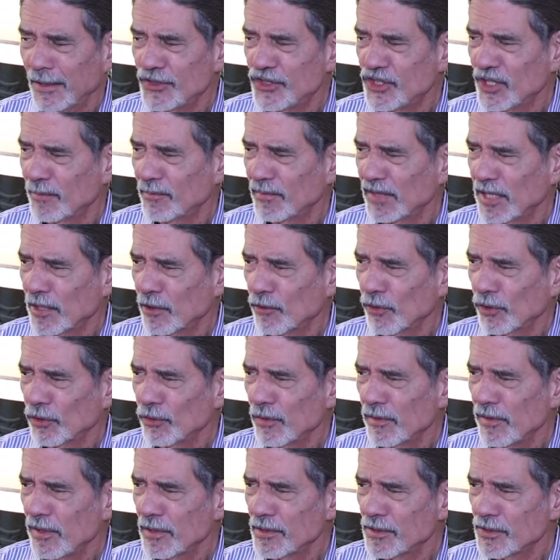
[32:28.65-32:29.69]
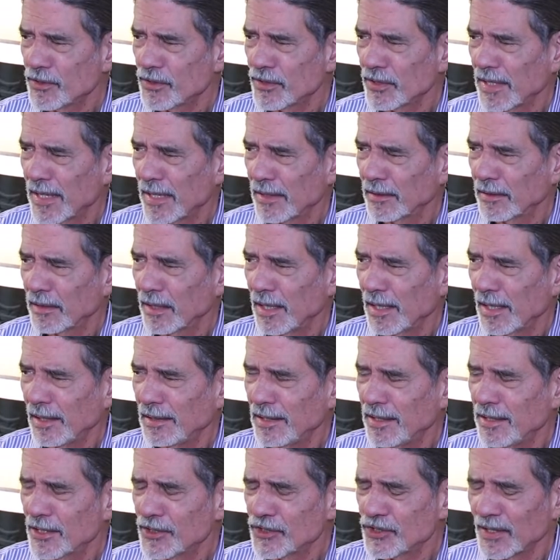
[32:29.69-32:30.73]
Jim Nikoloudis and
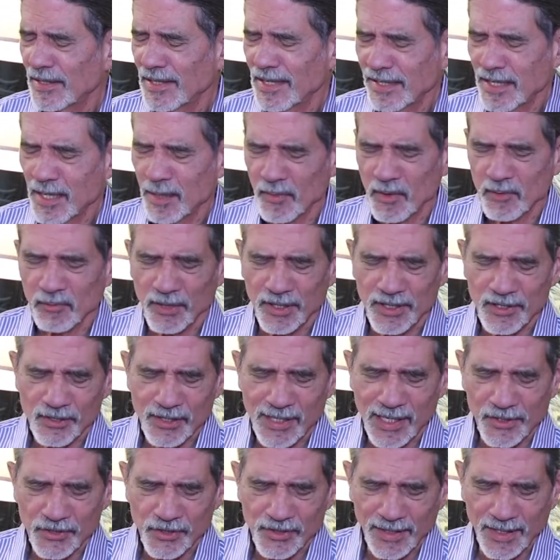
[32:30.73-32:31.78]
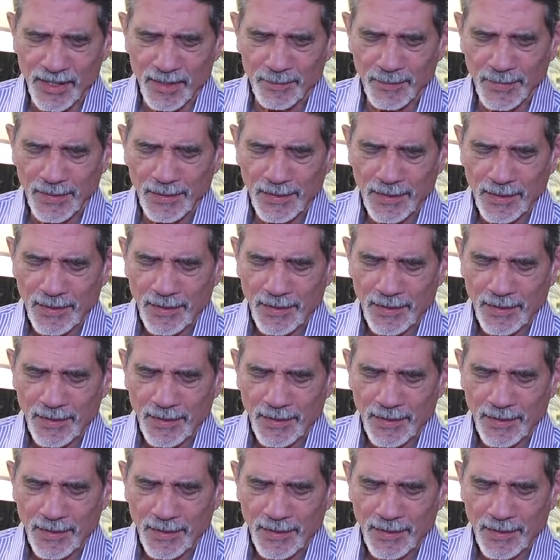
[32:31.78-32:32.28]
Elias, and I can't remember his last name,